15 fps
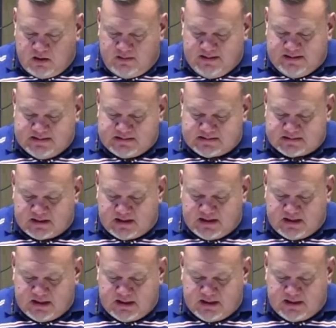these
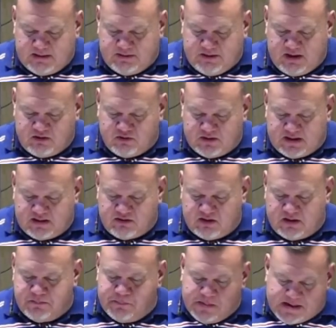uh, things that I
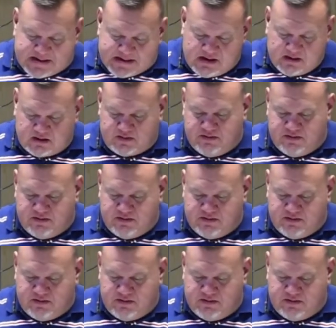said, barak,